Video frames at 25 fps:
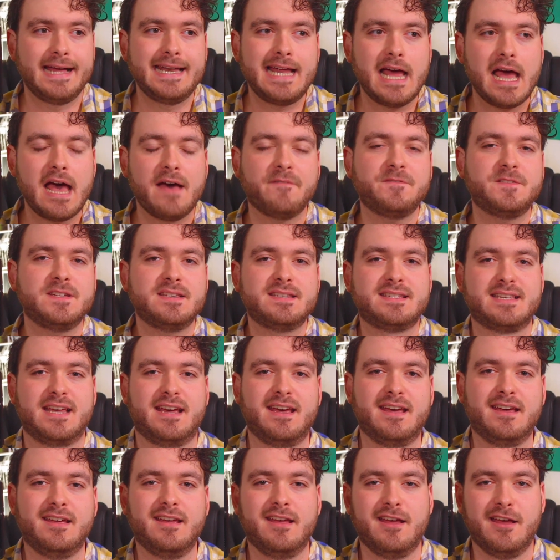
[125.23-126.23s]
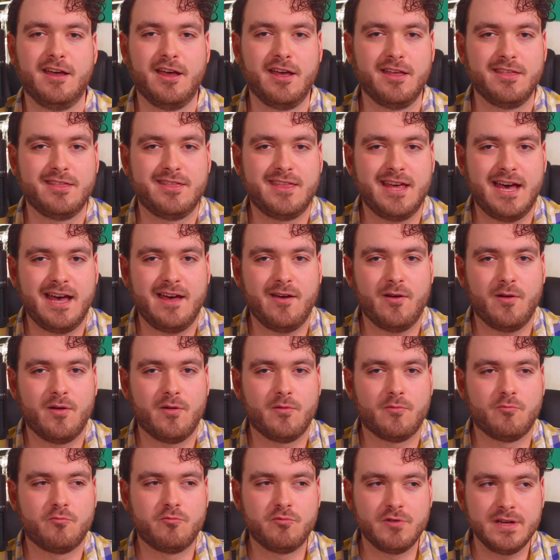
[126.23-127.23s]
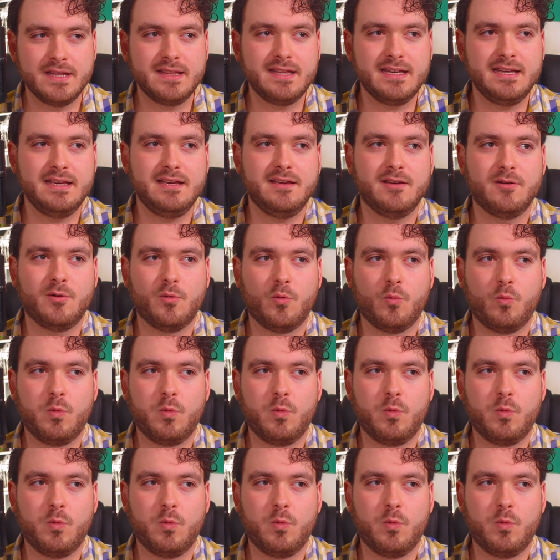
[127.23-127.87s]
And I have to say that really,